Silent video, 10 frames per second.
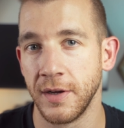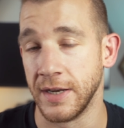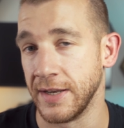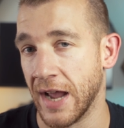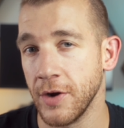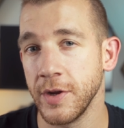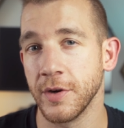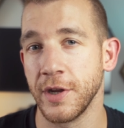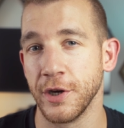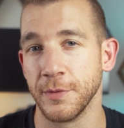And now
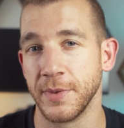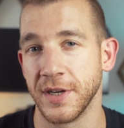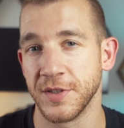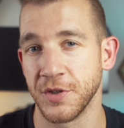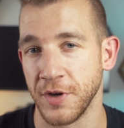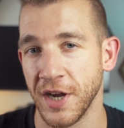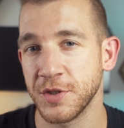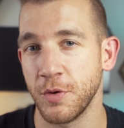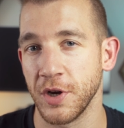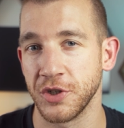you're here because your
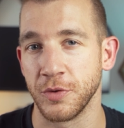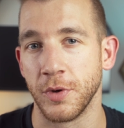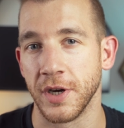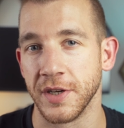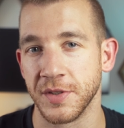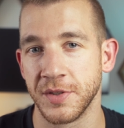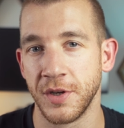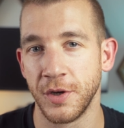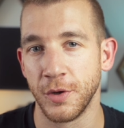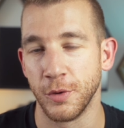next question was,
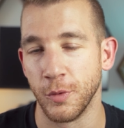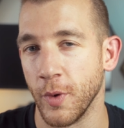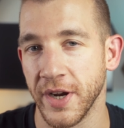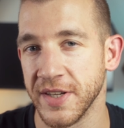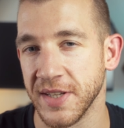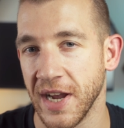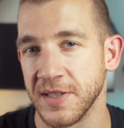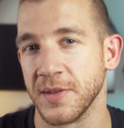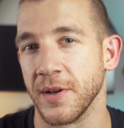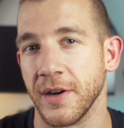well, what is
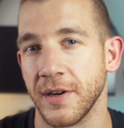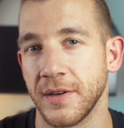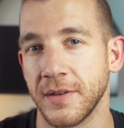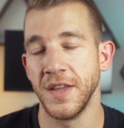SLOG?